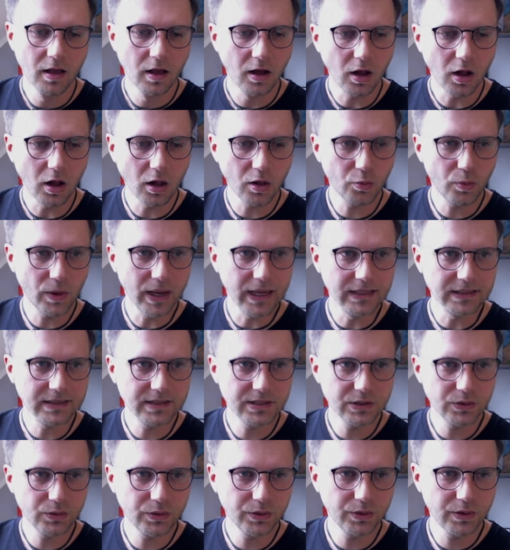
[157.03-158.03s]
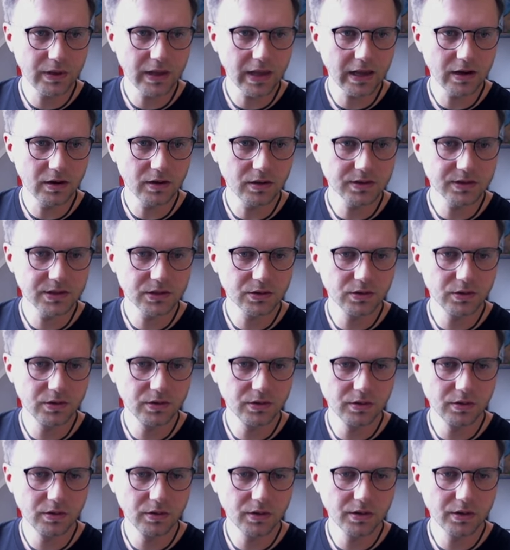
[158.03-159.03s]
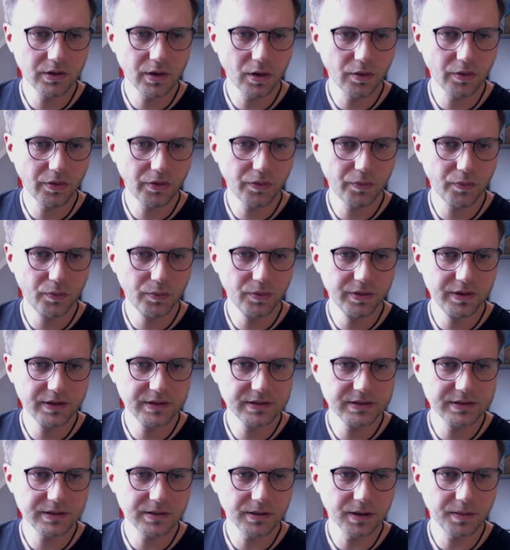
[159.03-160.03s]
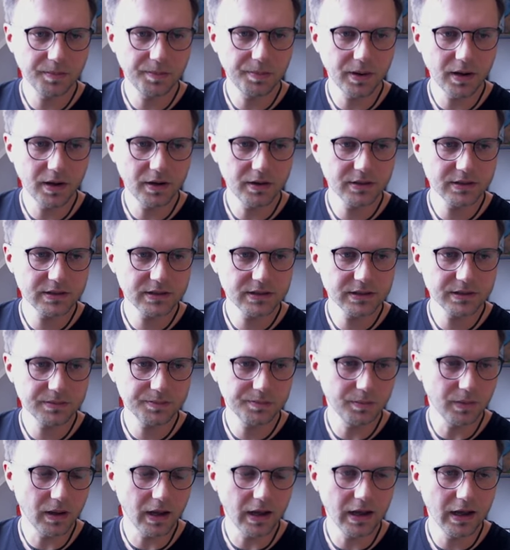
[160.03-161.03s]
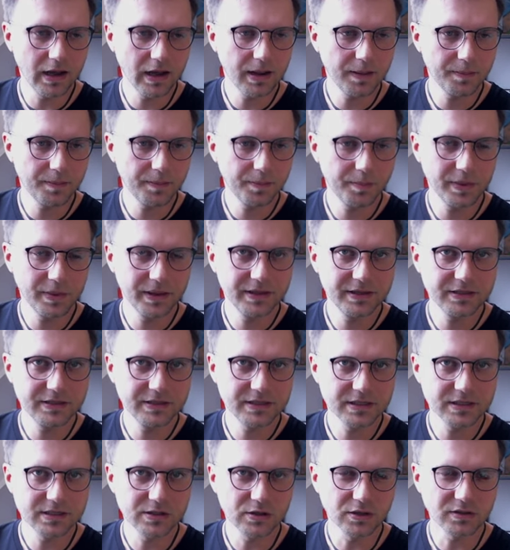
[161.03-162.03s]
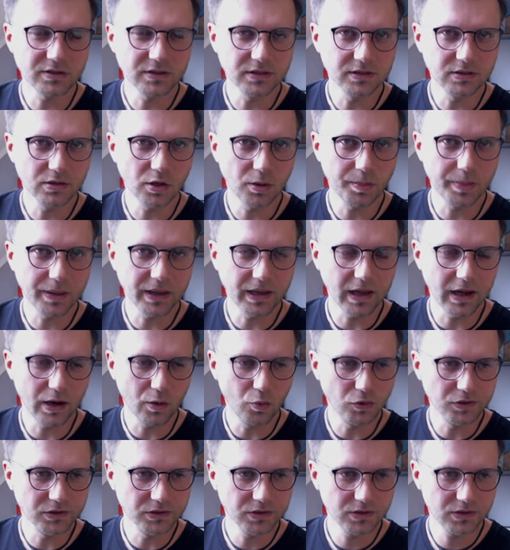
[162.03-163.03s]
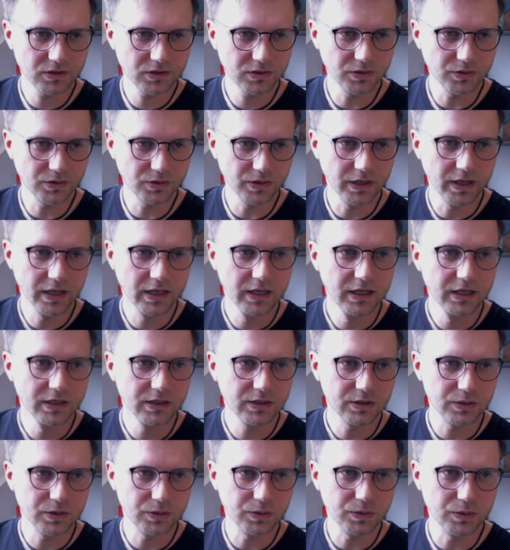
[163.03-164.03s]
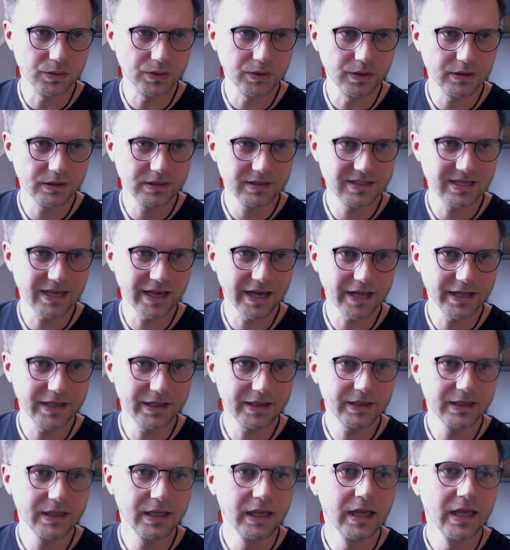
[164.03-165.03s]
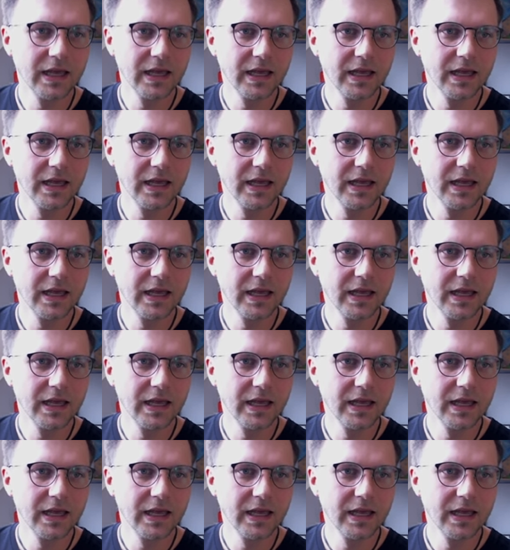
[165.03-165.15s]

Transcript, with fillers: All right, so you can also go through these uh, parts, um, but this is not the topic I wanted to, to tell.